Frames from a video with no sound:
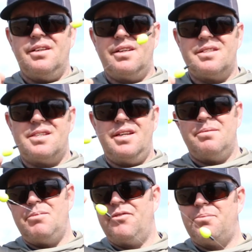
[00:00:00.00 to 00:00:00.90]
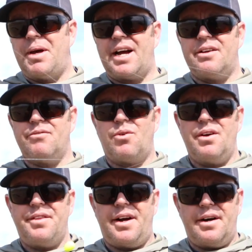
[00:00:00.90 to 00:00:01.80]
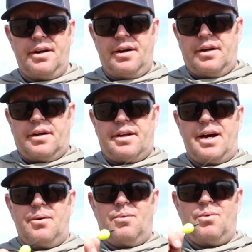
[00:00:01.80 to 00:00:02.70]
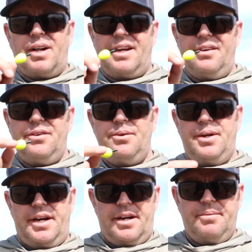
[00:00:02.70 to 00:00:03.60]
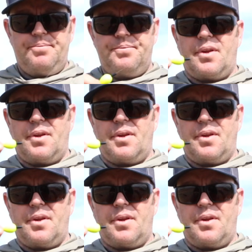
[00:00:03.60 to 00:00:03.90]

You can see it moving back and forth there. Now, what I can do here